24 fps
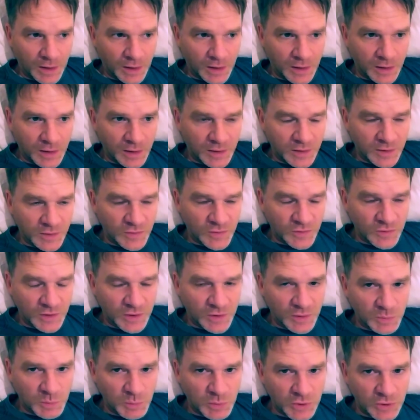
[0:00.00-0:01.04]
It is a
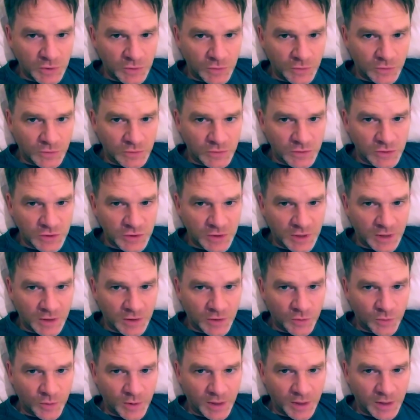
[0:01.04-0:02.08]

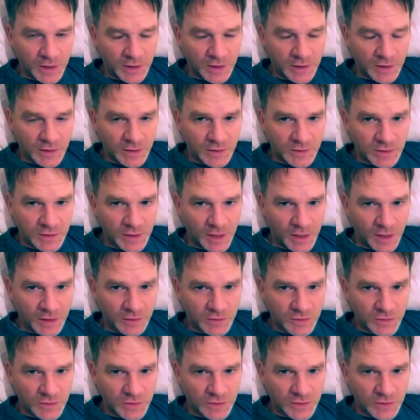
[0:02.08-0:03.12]
computer-generated
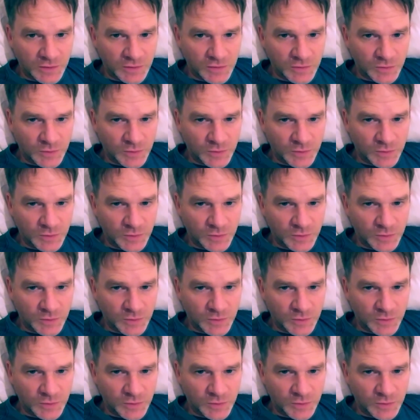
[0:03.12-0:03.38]
intelligence,